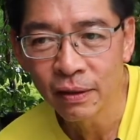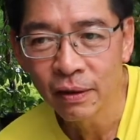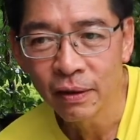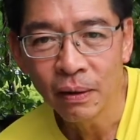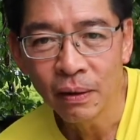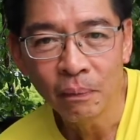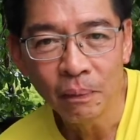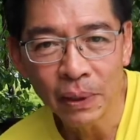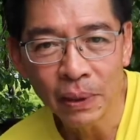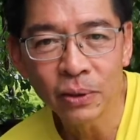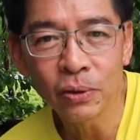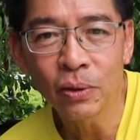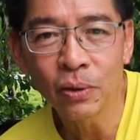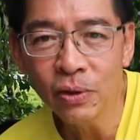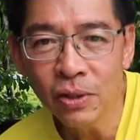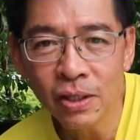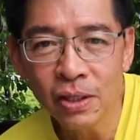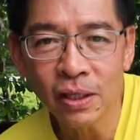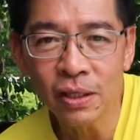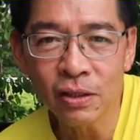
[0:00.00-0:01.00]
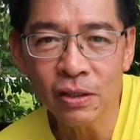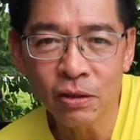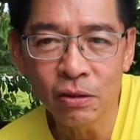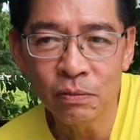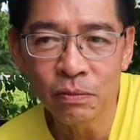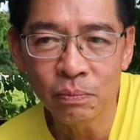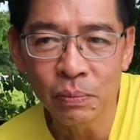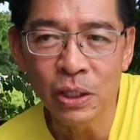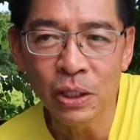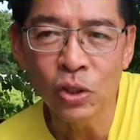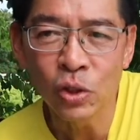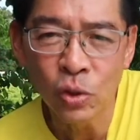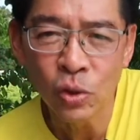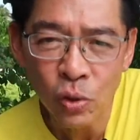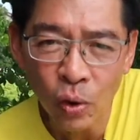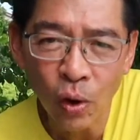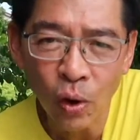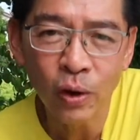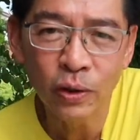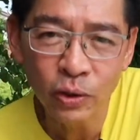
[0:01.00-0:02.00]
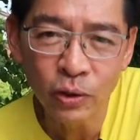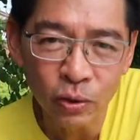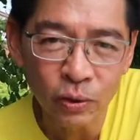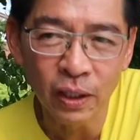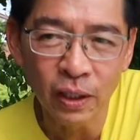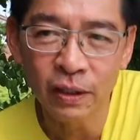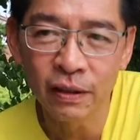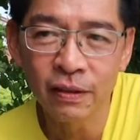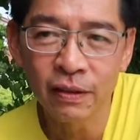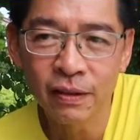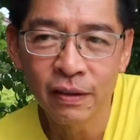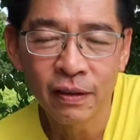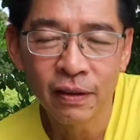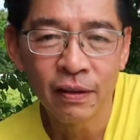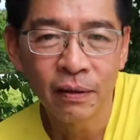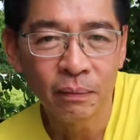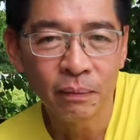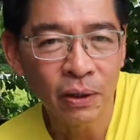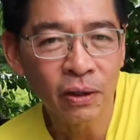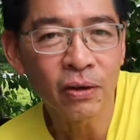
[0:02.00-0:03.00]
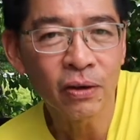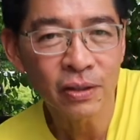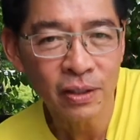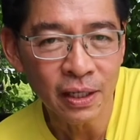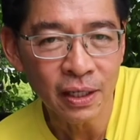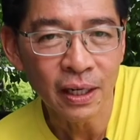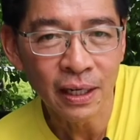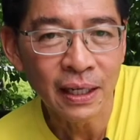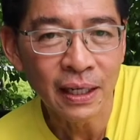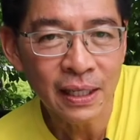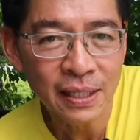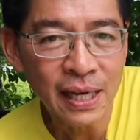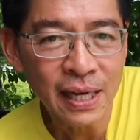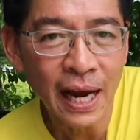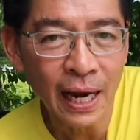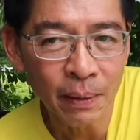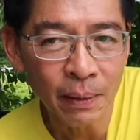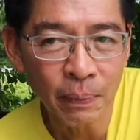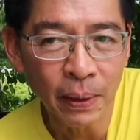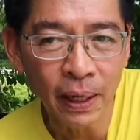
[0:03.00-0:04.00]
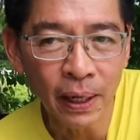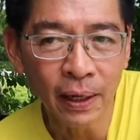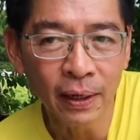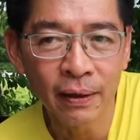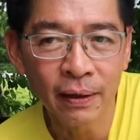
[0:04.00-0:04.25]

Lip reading: But don't just be drawn to it because it is high paying.